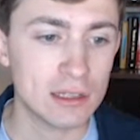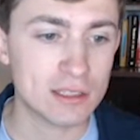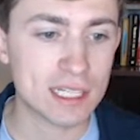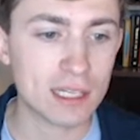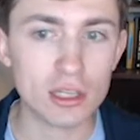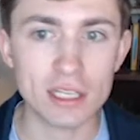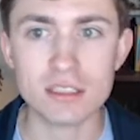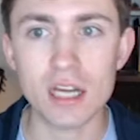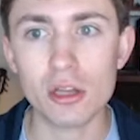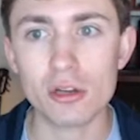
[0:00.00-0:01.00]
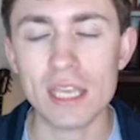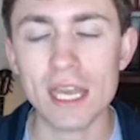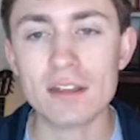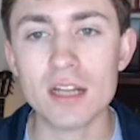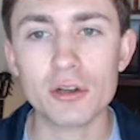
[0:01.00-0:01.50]
Let's take a look at dollar
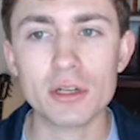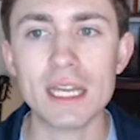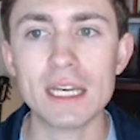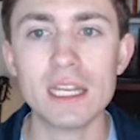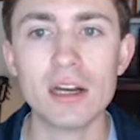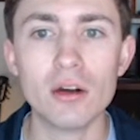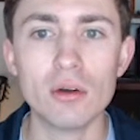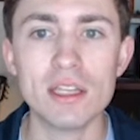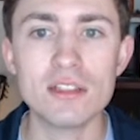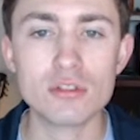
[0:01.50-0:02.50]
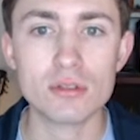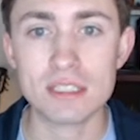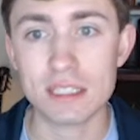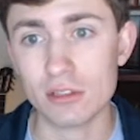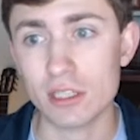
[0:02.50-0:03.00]
yen. Dollar yen here,
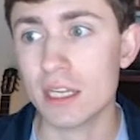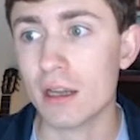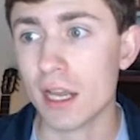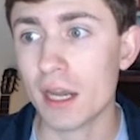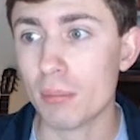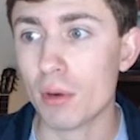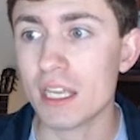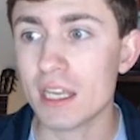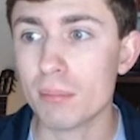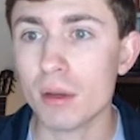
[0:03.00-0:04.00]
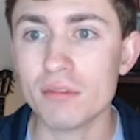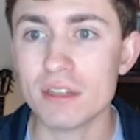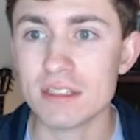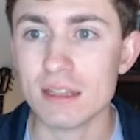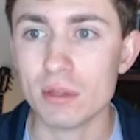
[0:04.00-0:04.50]
interestingly, kind of breaking above
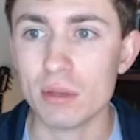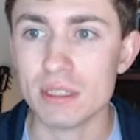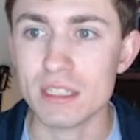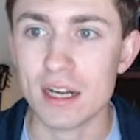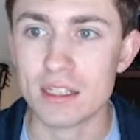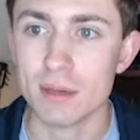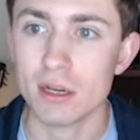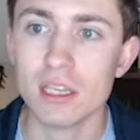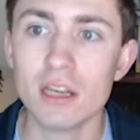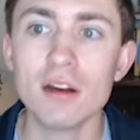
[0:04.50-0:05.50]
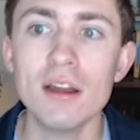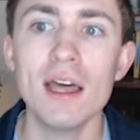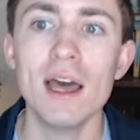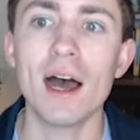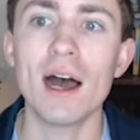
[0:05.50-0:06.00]
this level that we talked about here,
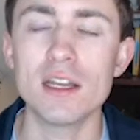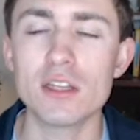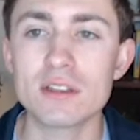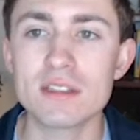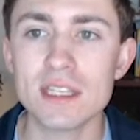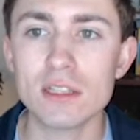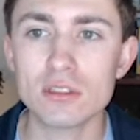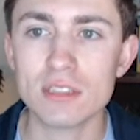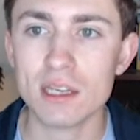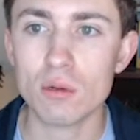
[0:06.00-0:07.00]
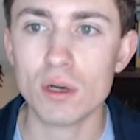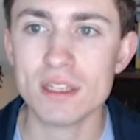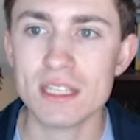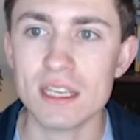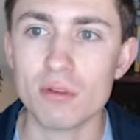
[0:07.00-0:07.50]
and you can see it looks like it
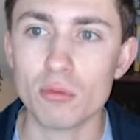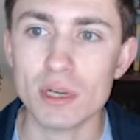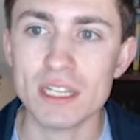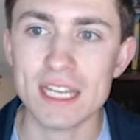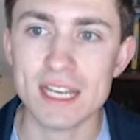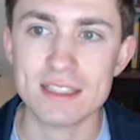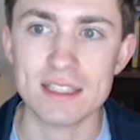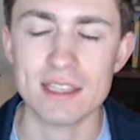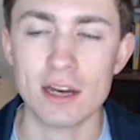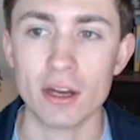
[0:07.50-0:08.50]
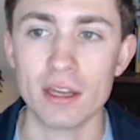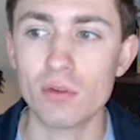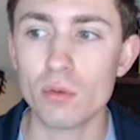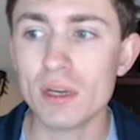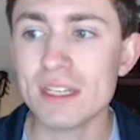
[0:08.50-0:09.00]
wants to even retest this area.
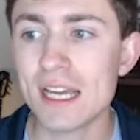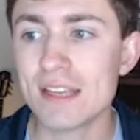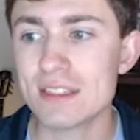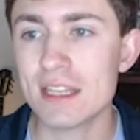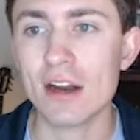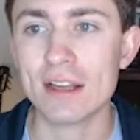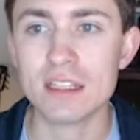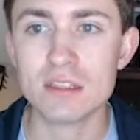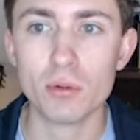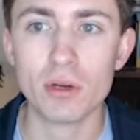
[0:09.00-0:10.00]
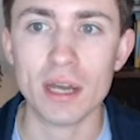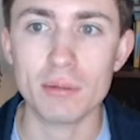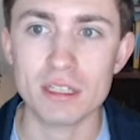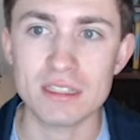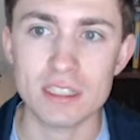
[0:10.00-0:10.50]
If it retests there at this point, I
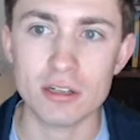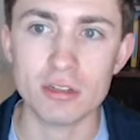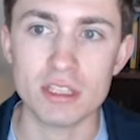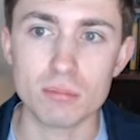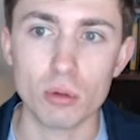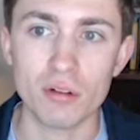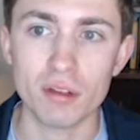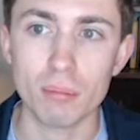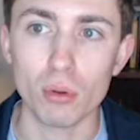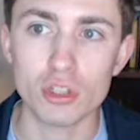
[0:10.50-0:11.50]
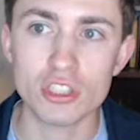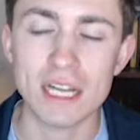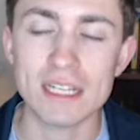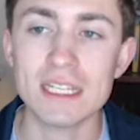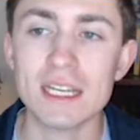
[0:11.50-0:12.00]
would consider this more of a bullish
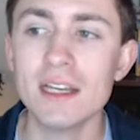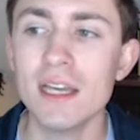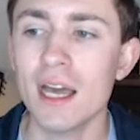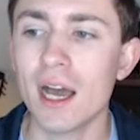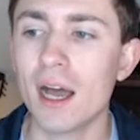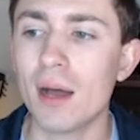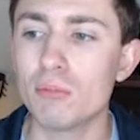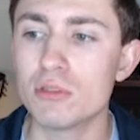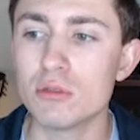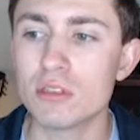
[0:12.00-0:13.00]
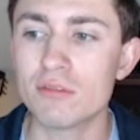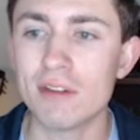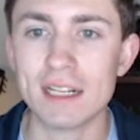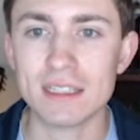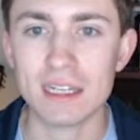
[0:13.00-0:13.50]
idea due to the
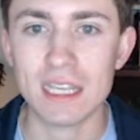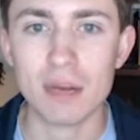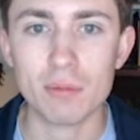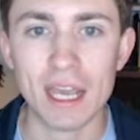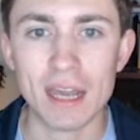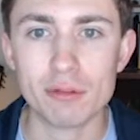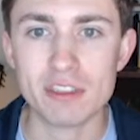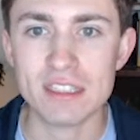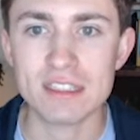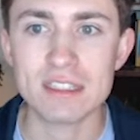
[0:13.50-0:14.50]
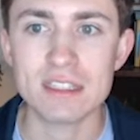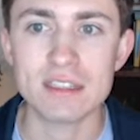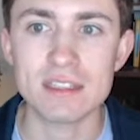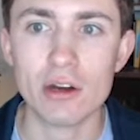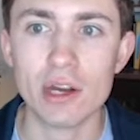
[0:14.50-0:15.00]
fact that, again, we had resistance in
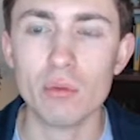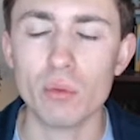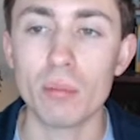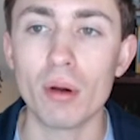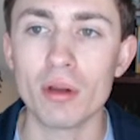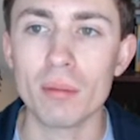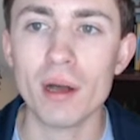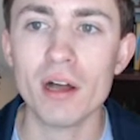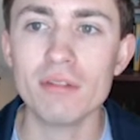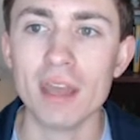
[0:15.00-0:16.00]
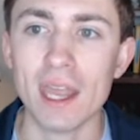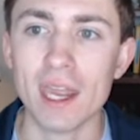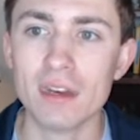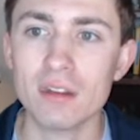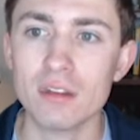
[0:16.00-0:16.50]
this area, we broke above,
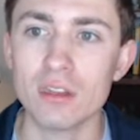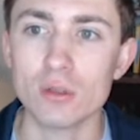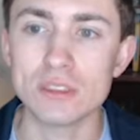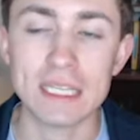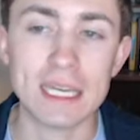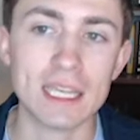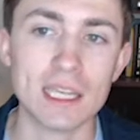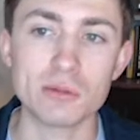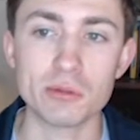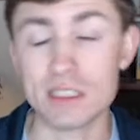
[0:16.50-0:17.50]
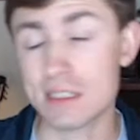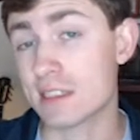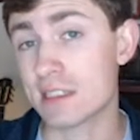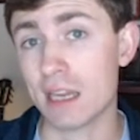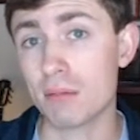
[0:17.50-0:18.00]
and the old saying is
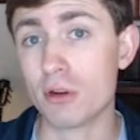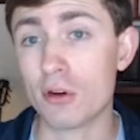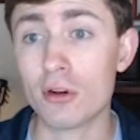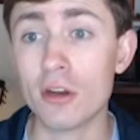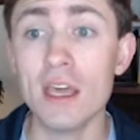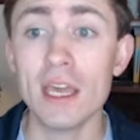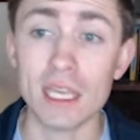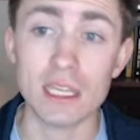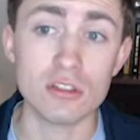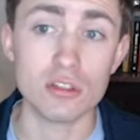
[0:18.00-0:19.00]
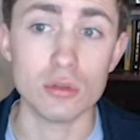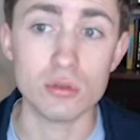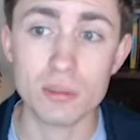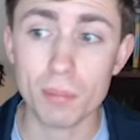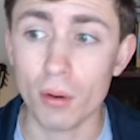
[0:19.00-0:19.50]
resistance can turn into
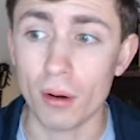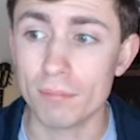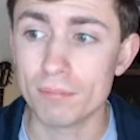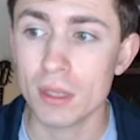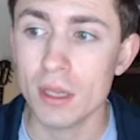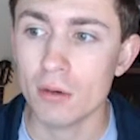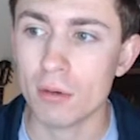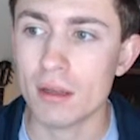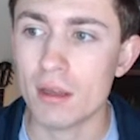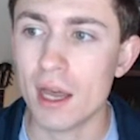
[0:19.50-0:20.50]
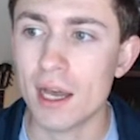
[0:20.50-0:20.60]
support, right?